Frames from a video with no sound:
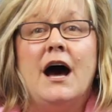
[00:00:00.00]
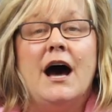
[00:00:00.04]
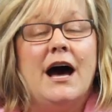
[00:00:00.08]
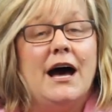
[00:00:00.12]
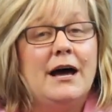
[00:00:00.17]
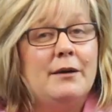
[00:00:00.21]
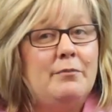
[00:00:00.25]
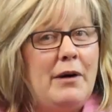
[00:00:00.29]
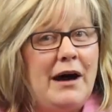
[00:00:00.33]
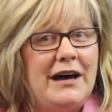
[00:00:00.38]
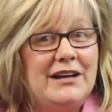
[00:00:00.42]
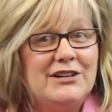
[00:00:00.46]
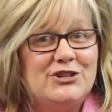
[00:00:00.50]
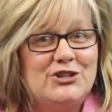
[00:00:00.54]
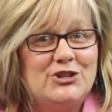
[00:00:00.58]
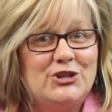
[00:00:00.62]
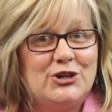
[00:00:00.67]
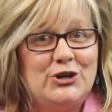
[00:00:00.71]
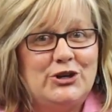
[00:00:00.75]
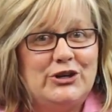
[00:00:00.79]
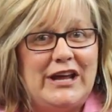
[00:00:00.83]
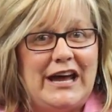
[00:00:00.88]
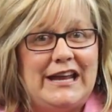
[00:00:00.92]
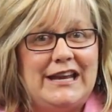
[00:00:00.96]
I bought
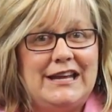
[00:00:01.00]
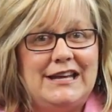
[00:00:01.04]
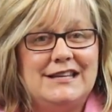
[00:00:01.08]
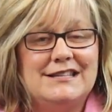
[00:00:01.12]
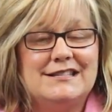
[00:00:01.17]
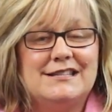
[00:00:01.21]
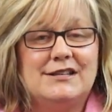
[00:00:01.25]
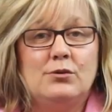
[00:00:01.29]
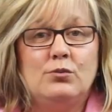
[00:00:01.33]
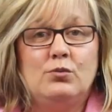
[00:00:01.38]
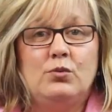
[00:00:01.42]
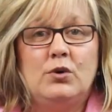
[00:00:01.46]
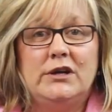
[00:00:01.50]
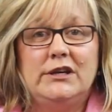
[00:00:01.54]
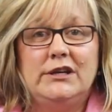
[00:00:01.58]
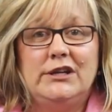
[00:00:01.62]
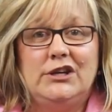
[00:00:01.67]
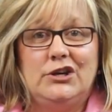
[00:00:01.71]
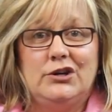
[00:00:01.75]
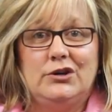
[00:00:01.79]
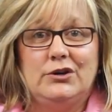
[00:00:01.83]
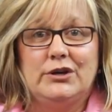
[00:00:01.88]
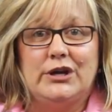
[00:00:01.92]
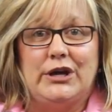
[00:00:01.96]
Sugardaddy's 1
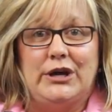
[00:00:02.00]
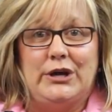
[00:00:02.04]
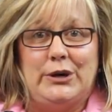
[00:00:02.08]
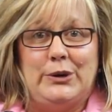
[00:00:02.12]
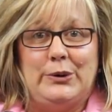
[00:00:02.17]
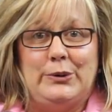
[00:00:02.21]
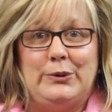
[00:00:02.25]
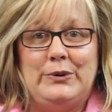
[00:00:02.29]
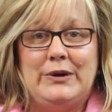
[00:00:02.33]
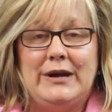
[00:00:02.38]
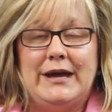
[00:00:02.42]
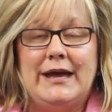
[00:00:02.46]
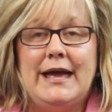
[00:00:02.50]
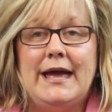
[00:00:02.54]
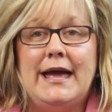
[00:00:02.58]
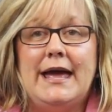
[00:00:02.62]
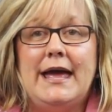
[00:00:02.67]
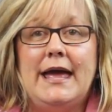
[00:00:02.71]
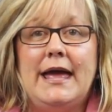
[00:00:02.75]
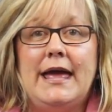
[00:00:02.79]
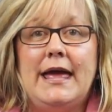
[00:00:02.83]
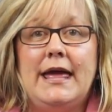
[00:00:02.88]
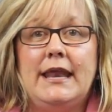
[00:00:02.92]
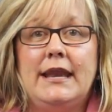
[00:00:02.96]
year ago,
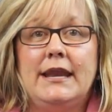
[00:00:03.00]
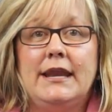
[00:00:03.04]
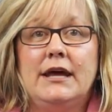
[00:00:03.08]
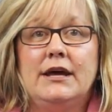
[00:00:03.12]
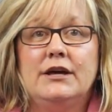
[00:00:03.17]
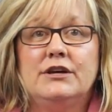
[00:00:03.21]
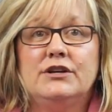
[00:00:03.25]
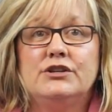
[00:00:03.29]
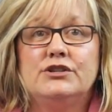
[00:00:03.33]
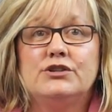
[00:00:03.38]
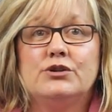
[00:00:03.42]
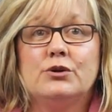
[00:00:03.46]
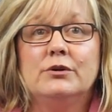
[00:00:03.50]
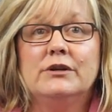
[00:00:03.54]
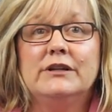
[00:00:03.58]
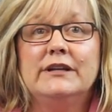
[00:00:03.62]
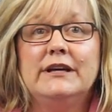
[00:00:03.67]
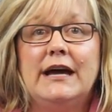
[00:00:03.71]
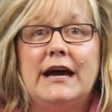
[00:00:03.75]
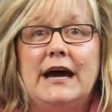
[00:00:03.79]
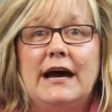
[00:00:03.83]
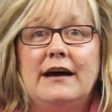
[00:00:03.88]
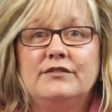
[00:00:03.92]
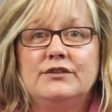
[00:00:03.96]
and
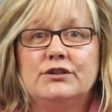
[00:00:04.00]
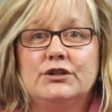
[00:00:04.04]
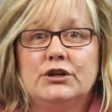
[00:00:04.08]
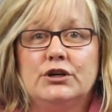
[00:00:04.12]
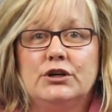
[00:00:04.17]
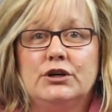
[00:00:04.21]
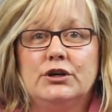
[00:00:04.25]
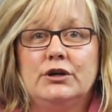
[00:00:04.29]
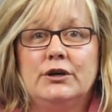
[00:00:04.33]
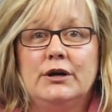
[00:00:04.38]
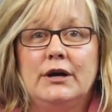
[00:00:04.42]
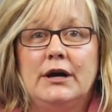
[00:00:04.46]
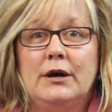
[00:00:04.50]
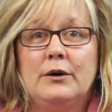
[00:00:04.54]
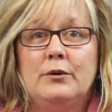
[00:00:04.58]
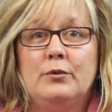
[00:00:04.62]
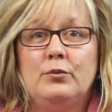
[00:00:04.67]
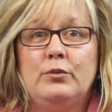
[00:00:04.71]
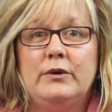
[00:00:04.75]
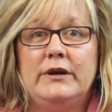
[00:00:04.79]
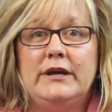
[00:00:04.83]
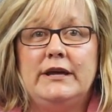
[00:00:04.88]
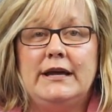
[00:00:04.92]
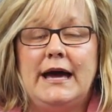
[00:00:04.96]
shortly after,
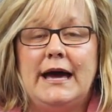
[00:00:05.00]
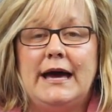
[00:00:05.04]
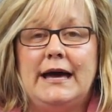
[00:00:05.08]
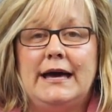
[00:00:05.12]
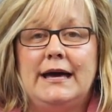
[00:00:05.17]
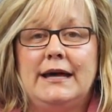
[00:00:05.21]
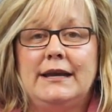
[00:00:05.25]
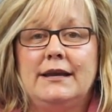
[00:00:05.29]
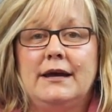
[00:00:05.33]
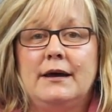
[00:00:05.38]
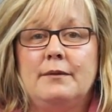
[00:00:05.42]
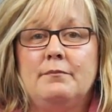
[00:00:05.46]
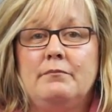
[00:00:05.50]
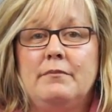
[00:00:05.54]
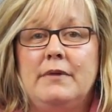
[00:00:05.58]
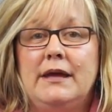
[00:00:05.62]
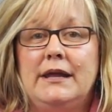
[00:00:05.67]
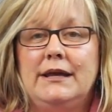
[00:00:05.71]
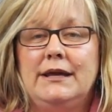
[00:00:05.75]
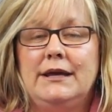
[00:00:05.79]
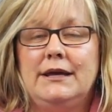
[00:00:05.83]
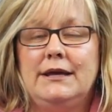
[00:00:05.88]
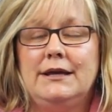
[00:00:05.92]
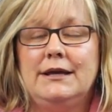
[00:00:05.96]
we had
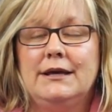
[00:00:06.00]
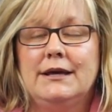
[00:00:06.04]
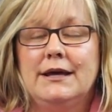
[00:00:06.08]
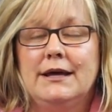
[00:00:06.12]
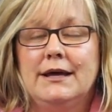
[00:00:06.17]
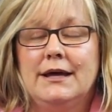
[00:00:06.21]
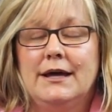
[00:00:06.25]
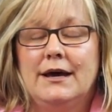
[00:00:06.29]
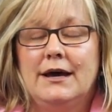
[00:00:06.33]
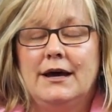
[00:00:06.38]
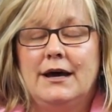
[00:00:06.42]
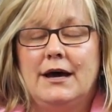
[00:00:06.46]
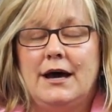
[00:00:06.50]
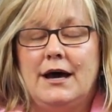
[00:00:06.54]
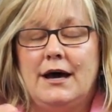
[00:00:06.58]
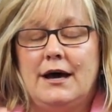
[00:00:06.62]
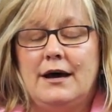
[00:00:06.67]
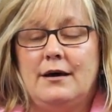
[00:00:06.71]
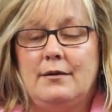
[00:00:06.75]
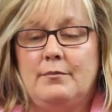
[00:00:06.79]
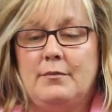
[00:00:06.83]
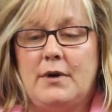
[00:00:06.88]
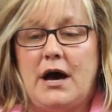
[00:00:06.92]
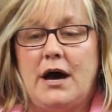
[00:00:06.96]
many
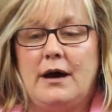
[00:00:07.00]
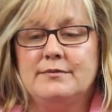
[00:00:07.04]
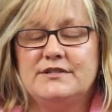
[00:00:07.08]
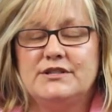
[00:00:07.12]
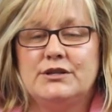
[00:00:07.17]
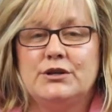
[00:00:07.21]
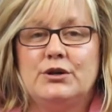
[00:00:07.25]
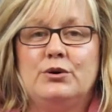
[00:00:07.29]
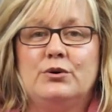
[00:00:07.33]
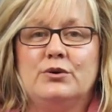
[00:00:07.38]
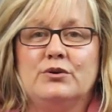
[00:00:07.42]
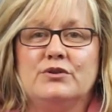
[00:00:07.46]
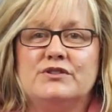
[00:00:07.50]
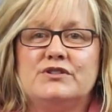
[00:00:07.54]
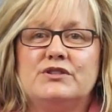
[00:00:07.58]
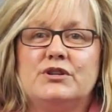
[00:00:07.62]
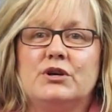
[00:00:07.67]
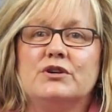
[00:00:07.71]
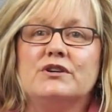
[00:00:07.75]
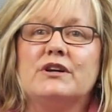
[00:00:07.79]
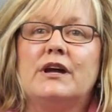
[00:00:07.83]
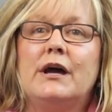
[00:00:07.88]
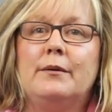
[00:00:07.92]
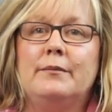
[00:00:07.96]
obstacles
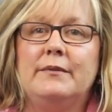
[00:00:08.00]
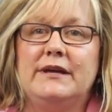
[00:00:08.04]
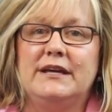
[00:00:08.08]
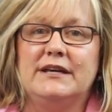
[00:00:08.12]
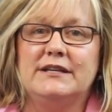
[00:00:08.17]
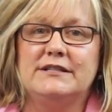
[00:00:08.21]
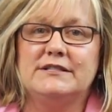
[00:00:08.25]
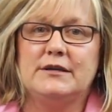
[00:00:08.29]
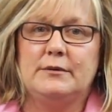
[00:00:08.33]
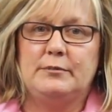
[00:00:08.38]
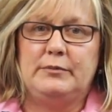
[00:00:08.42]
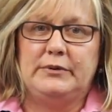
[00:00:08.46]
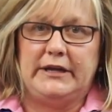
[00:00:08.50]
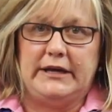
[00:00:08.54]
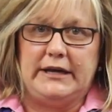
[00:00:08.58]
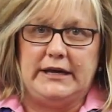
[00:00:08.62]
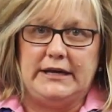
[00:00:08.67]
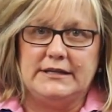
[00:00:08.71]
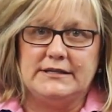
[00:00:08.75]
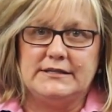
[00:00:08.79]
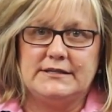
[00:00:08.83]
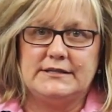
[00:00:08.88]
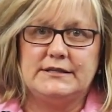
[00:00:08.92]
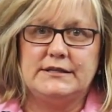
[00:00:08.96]
start coming into
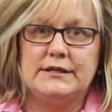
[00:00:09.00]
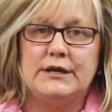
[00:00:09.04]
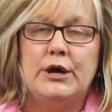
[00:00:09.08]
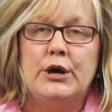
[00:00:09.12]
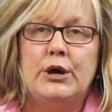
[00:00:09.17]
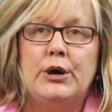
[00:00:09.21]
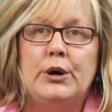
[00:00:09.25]
place.